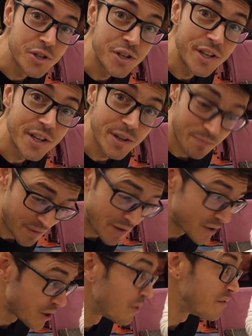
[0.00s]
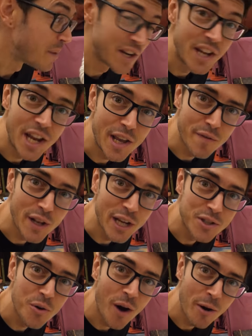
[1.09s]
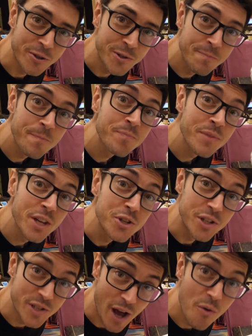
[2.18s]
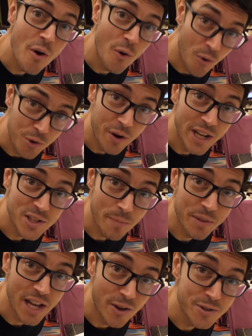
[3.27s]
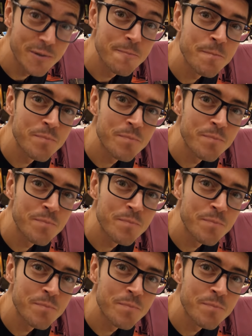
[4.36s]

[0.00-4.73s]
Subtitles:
she, even though we've been eating for like 2 hours, she's now ordering something else.